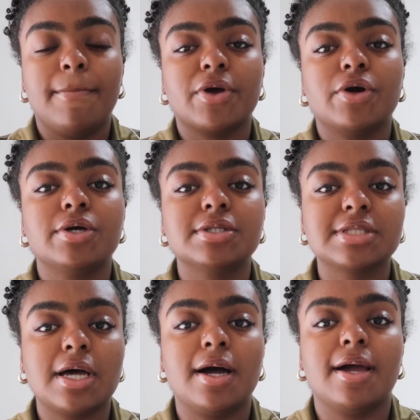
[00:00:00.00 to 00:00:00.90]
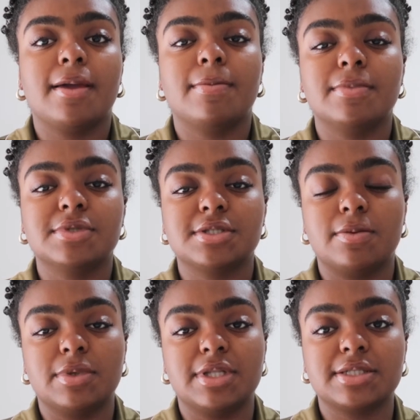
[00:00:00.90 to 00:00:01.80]
because I'm
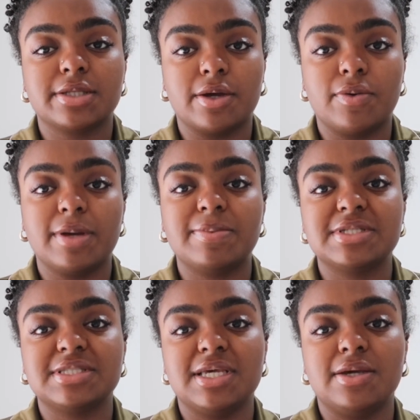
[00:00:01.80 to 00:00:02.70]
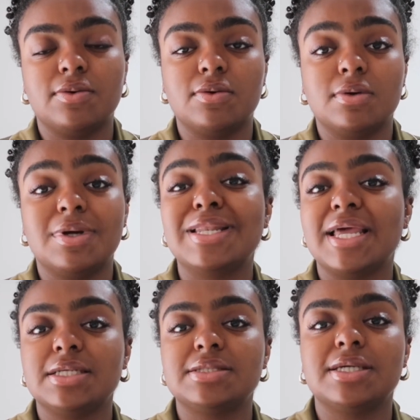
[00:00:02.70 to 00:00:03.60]
someone that's like quite busy or
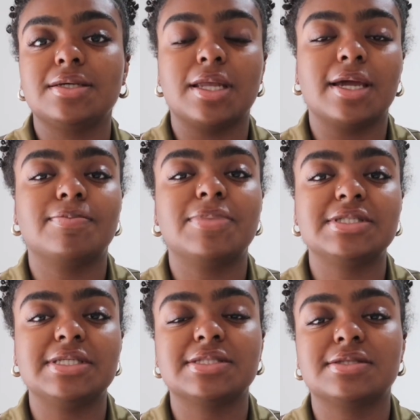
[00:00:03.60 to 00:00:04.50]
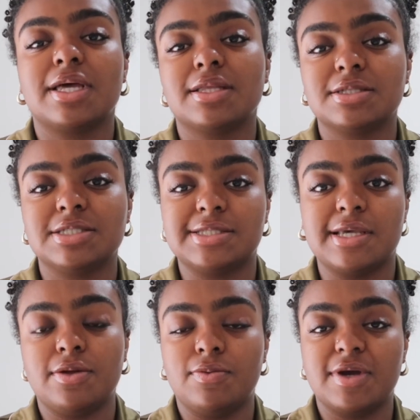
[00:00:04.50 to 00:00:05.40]
lazy, like busy is like the
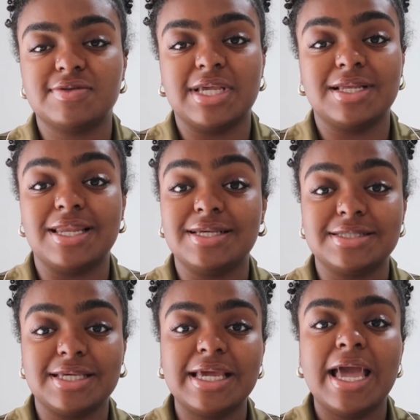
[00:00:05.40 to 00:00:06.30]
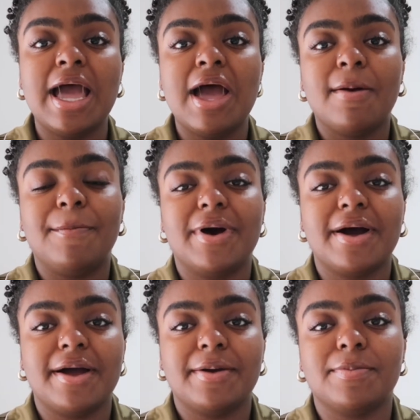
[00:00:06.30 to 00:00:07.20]
designer way of saying lazy,
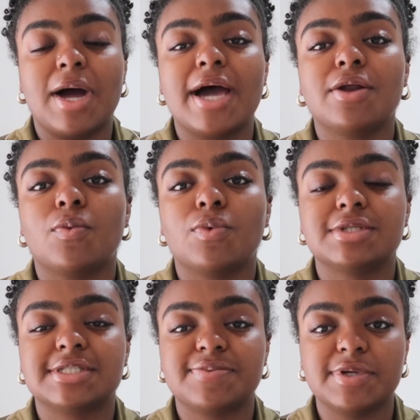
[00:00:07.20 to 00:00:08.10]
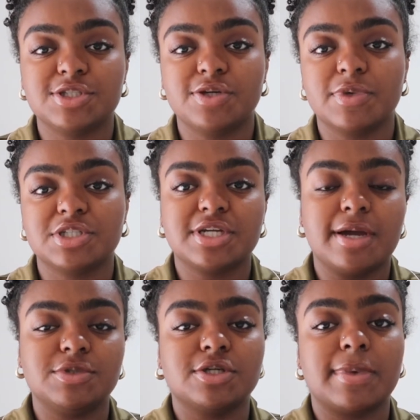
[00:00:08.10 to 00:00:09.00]
but I don't want to spend too much
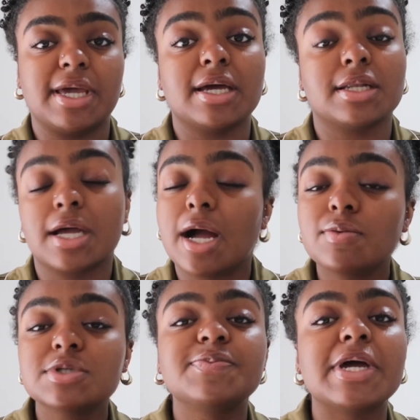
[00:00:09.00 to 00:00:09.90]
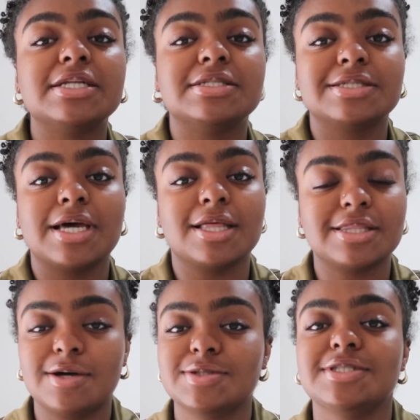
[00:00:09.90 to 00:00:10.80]
time doing my hair. Like, I will spend
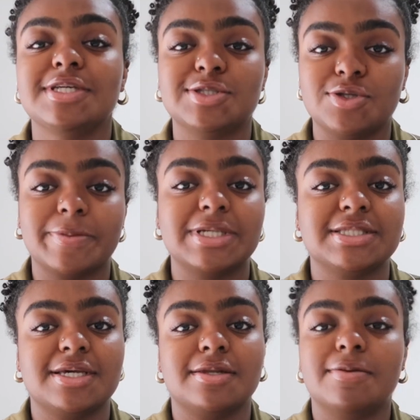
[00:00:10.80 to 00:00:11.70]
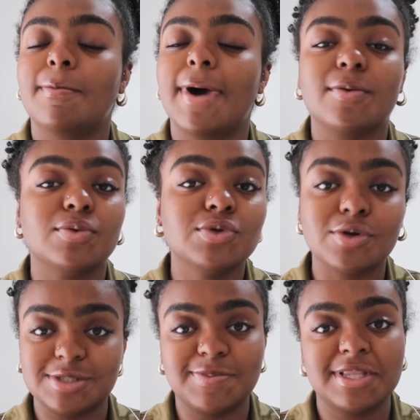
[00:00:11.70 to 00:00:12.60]
1,000 years doing my skin, but I will
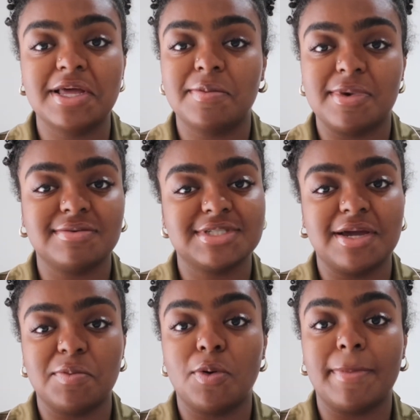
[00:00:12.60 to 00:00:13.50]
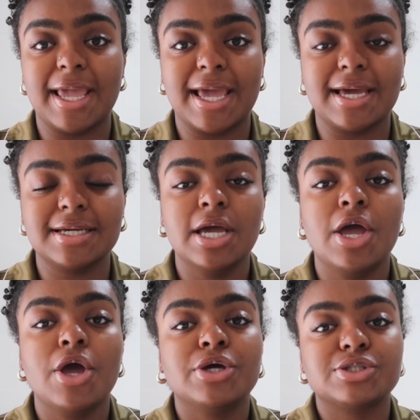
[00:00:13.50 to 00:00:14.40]
not spend that amount of time on my hair.
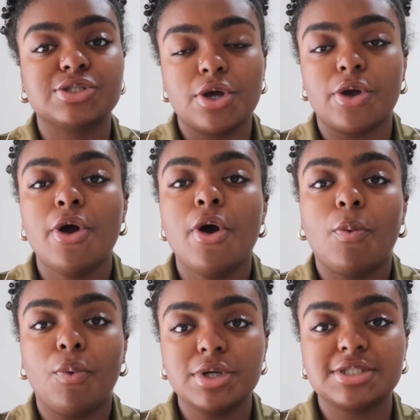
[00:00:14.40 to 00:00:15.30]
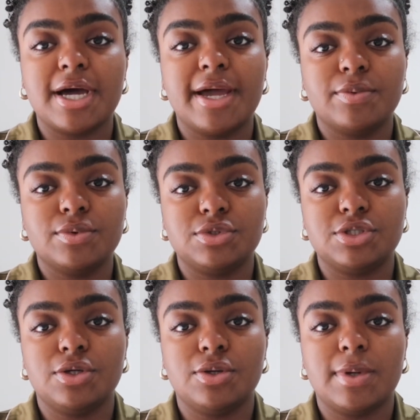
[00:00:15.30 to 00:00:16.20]
So what I will
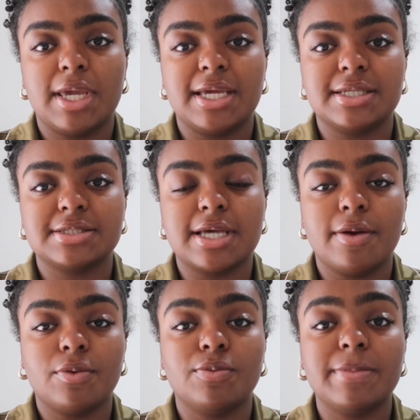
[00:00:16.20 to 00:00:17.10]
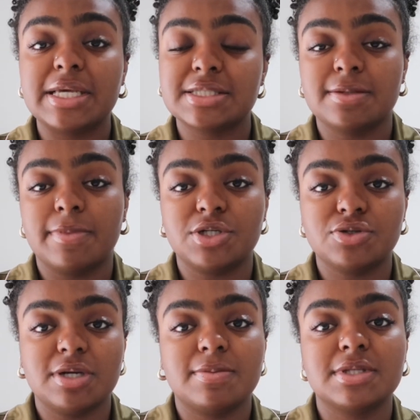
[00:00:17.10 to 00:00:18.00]
do is I will mix in my
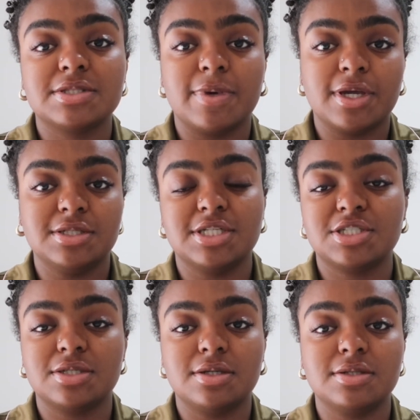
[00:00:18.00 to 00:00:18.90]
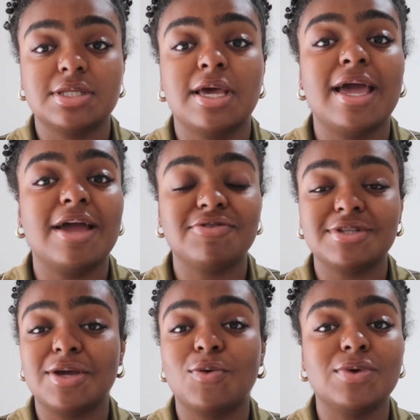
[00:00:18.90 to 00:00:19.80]
treatments, my conditioners,
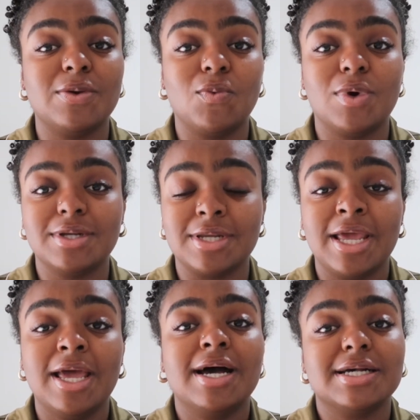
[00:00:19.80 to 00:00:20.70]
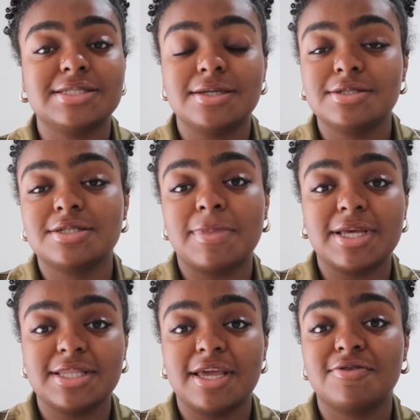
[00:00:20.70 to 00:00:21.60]
everything all in one. I sit under
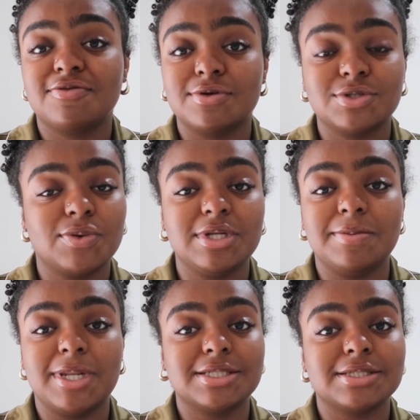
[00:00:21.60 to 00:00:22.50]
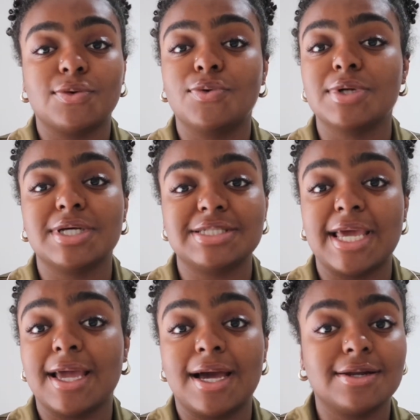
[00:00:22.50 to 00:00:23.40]
my thing for 20 minutes and call it a
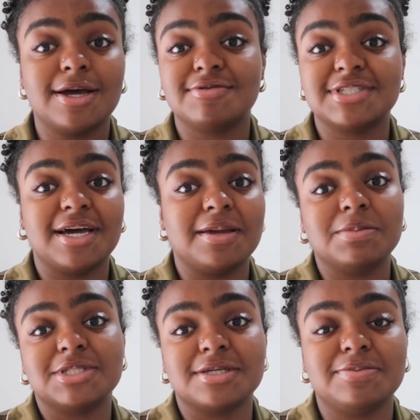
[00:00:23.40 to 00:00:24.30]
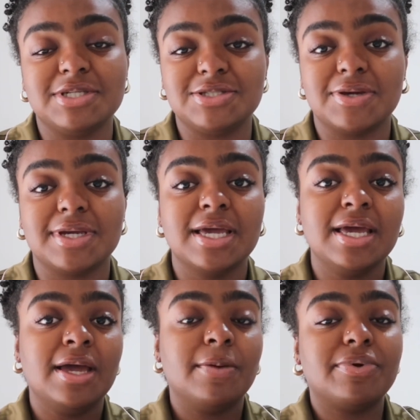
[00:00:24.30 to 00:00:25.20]
day. I don't have time to be doing
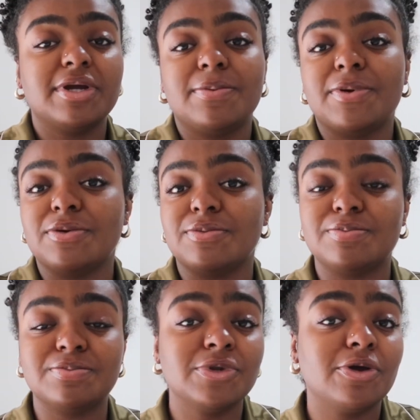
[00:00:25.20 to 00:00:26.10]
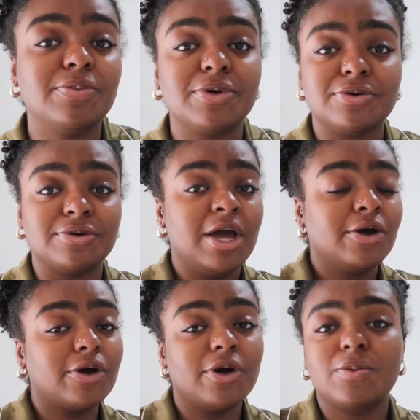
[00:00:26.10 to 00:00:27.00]
pre-poo, no poo,
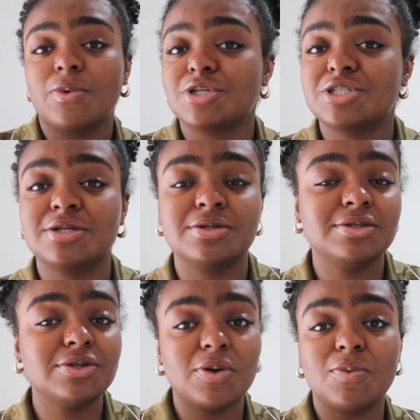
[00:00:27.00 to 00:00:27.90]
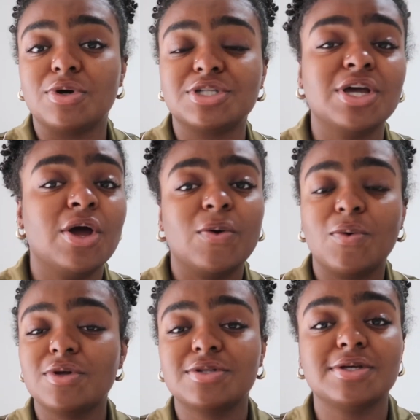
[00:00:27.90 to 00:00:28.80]
co-wash, no wash,
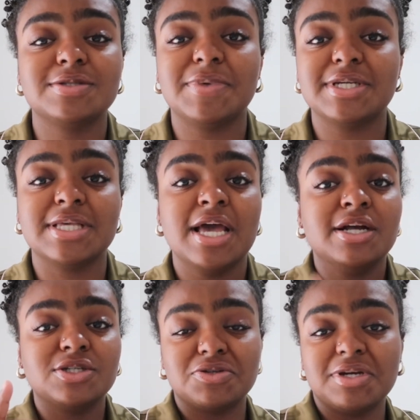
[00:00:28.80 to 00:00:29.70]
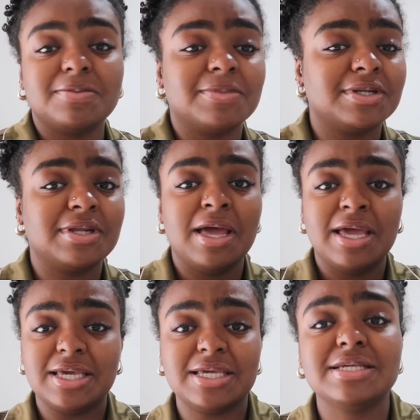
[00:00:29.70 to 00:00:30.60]
all of those bits, treatment,
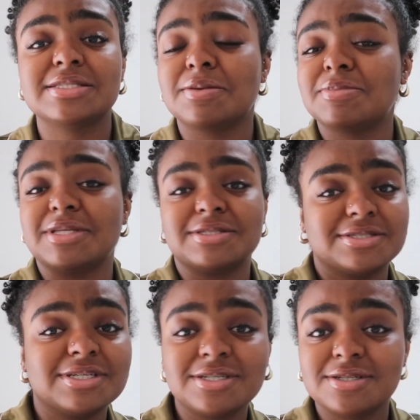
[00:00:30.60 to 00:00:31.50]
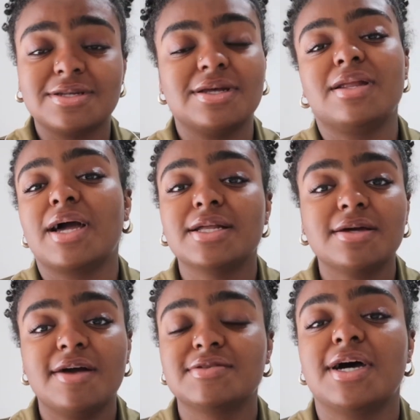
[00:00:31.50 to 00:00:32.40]
heat something, like I don't have